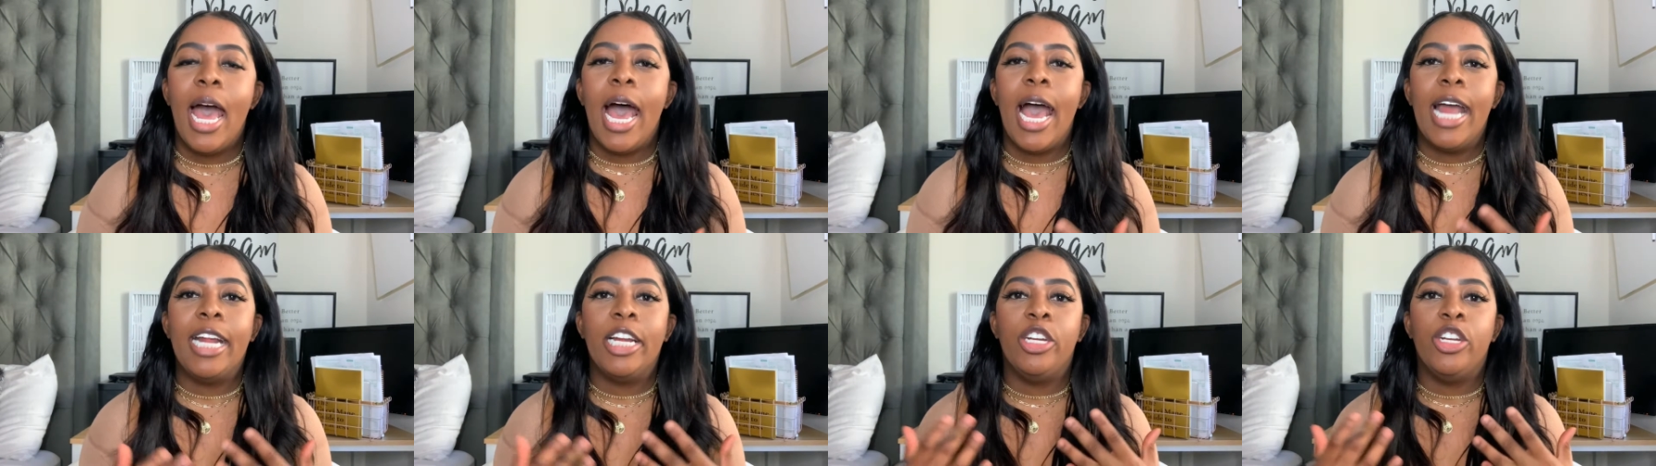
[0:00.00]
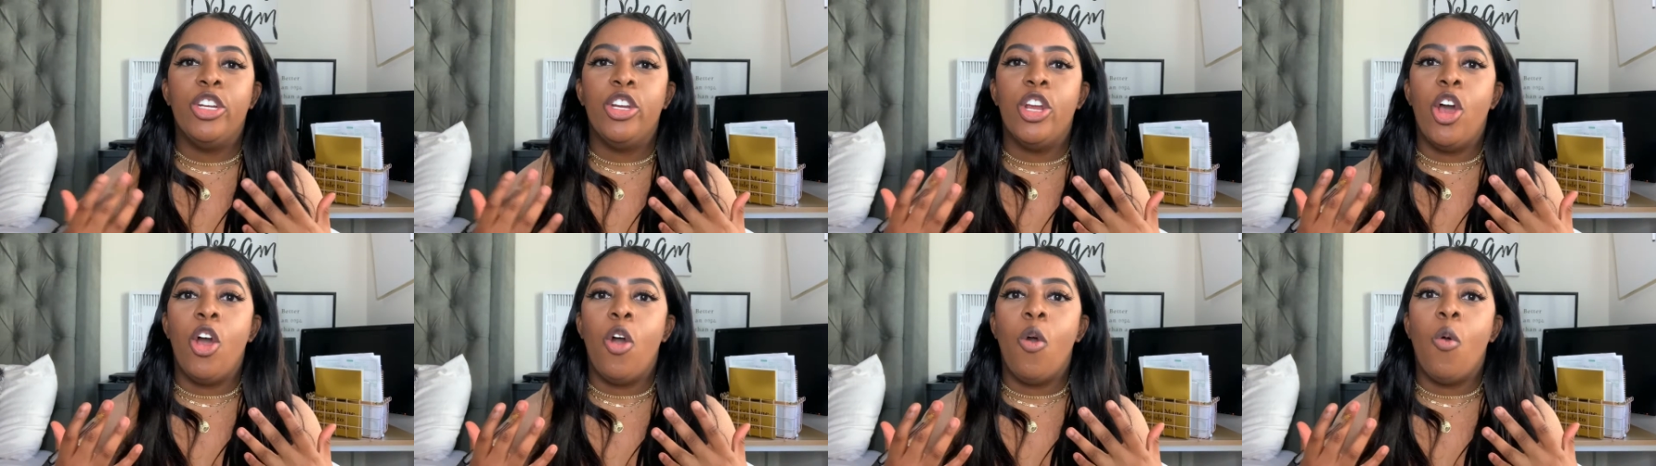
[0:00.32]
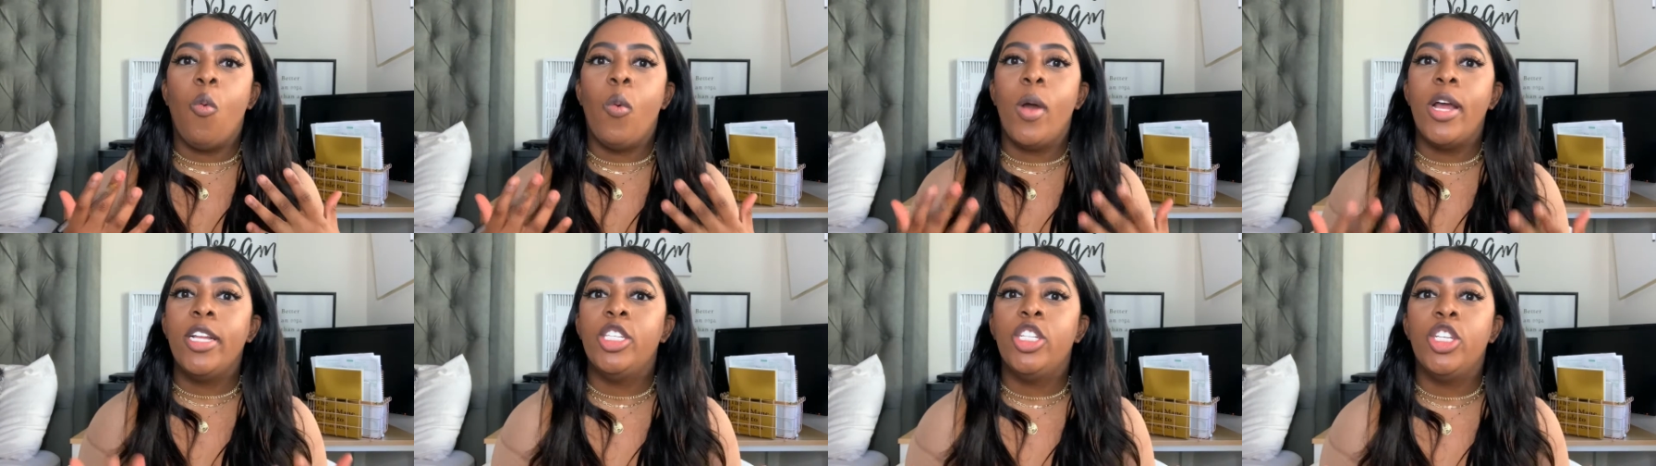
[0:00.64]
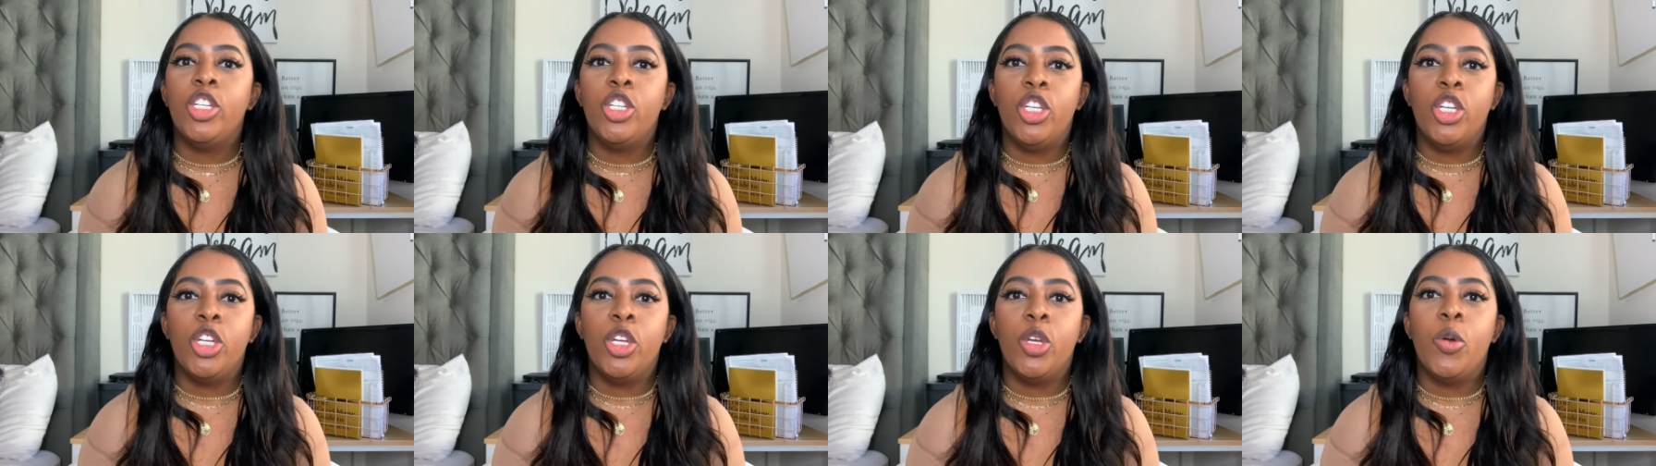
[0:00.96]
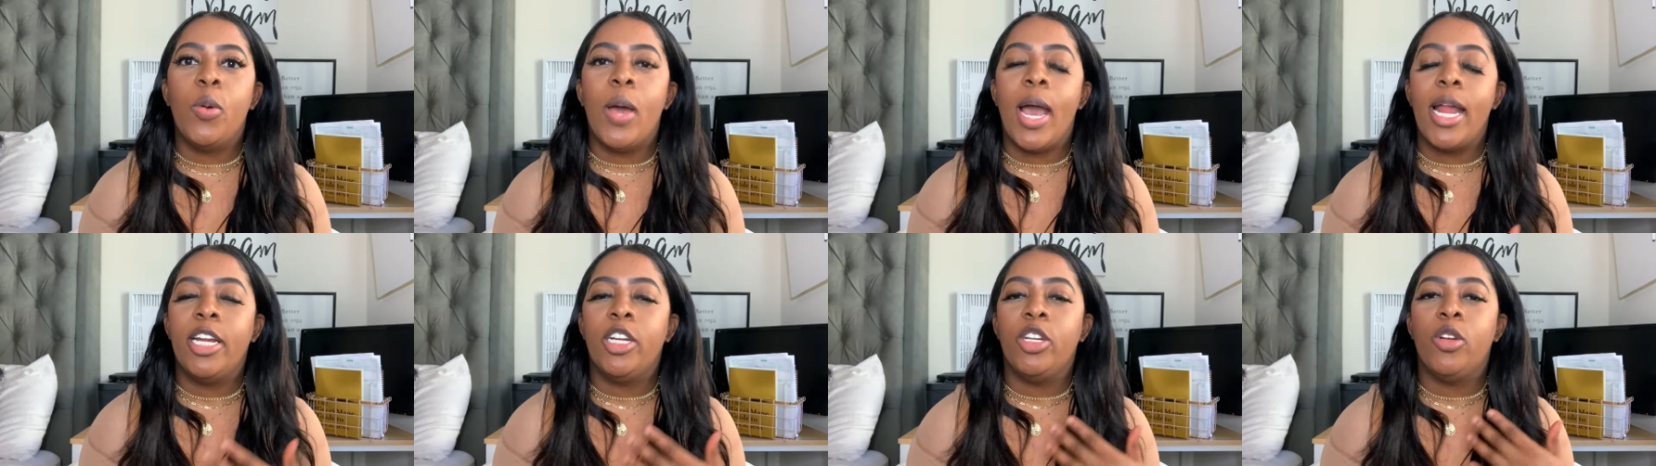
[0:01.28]
I didn't know what to
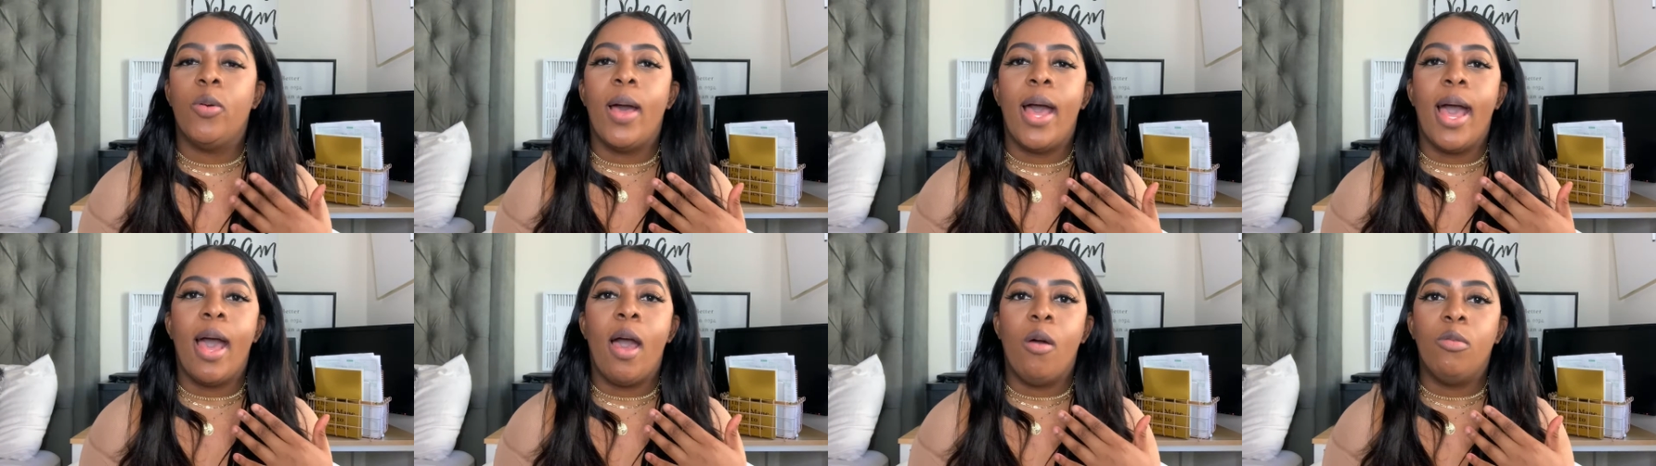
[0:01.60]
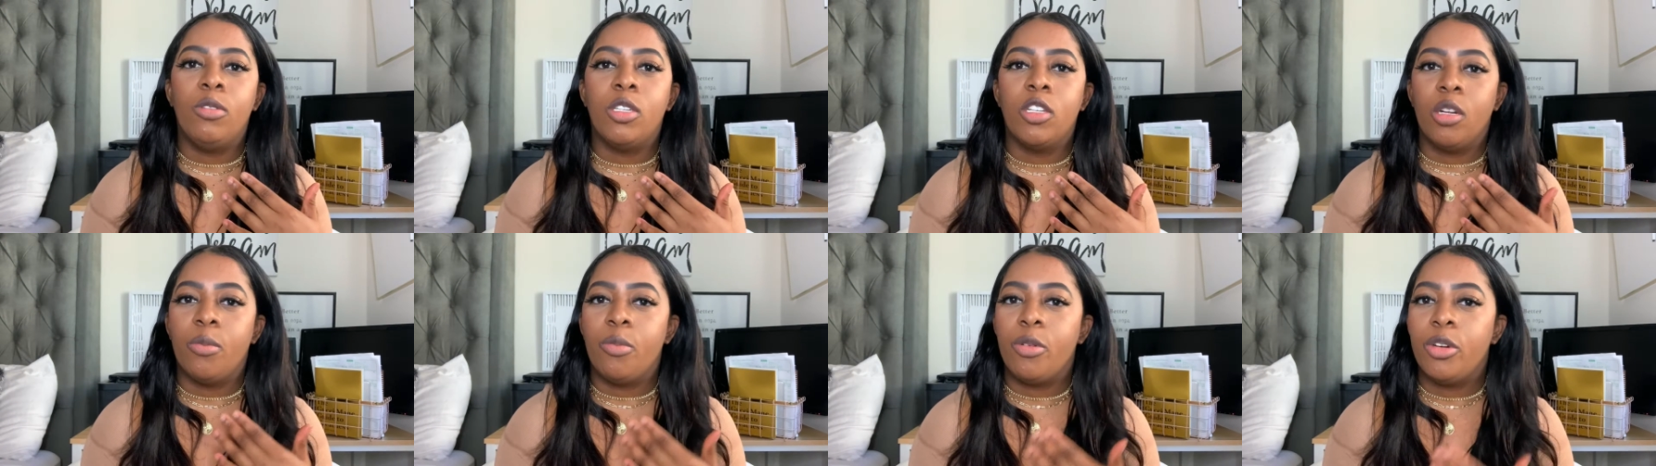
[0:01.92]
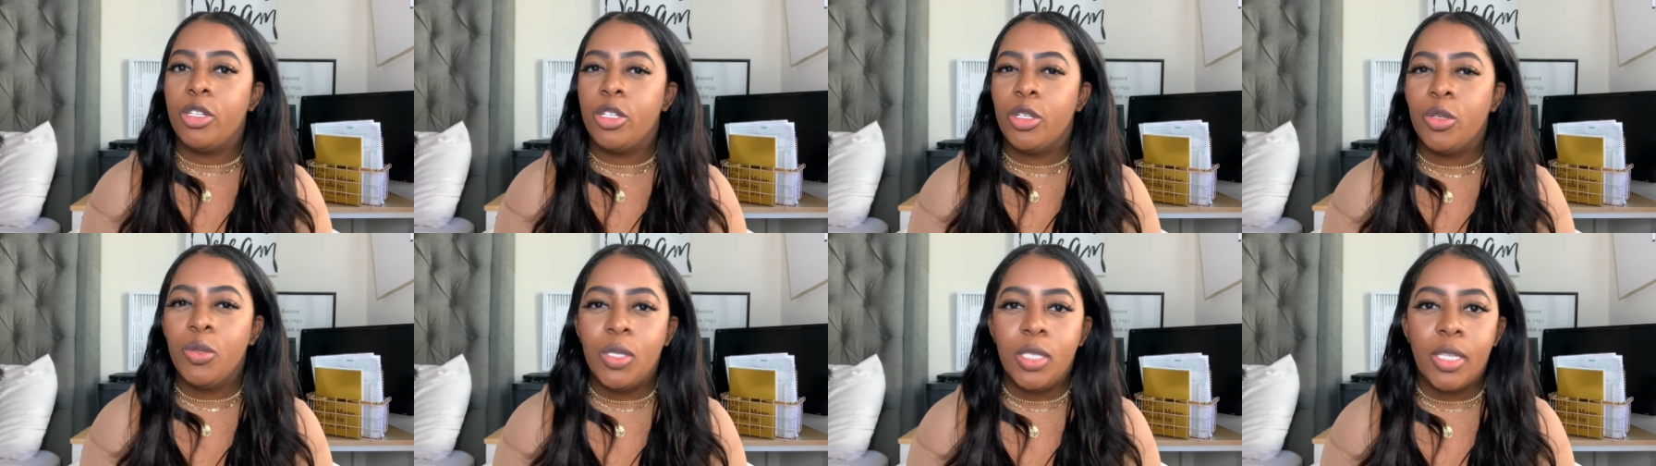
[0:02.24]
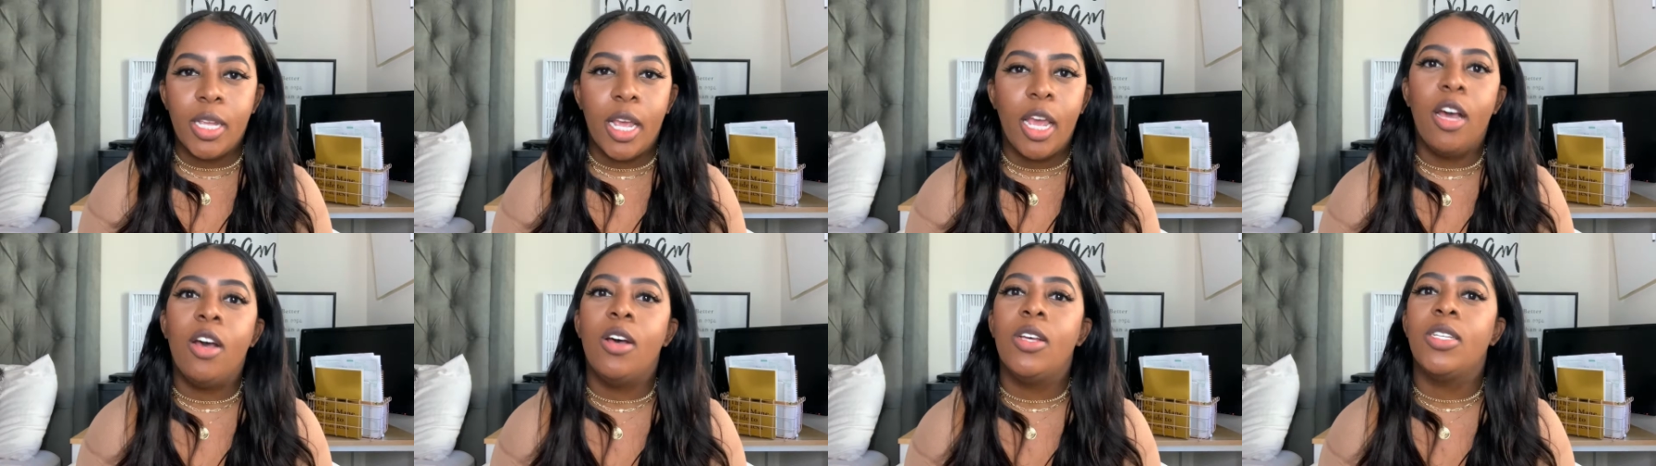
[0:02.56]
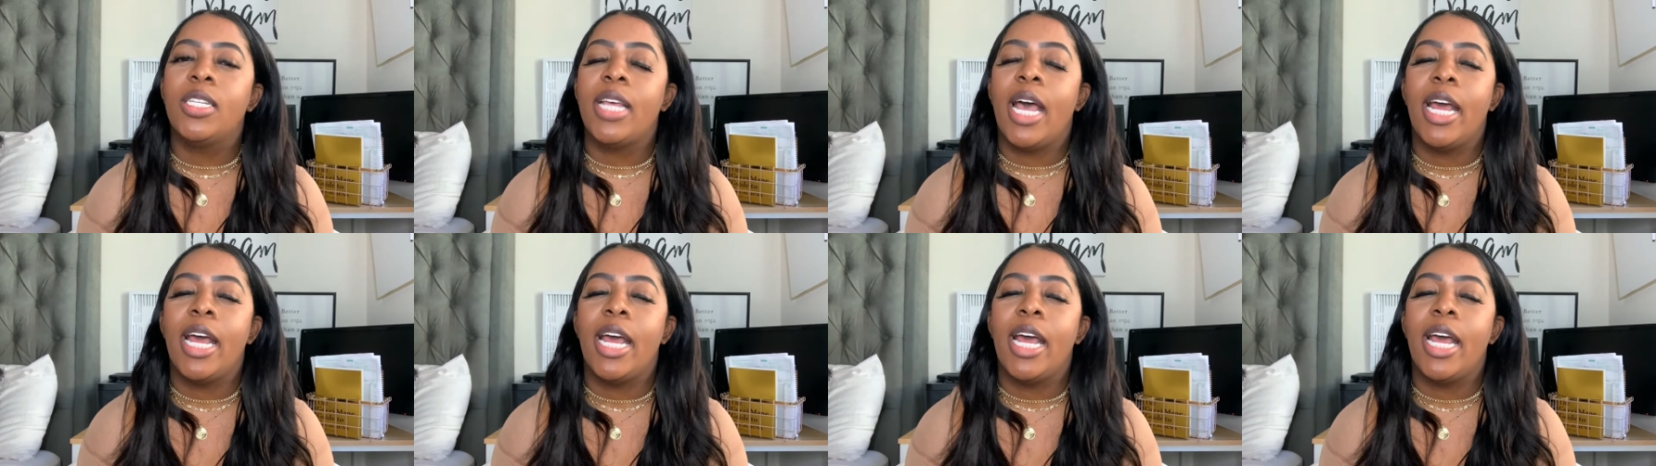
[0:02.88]
do. I didn't know how I was going to produce sales.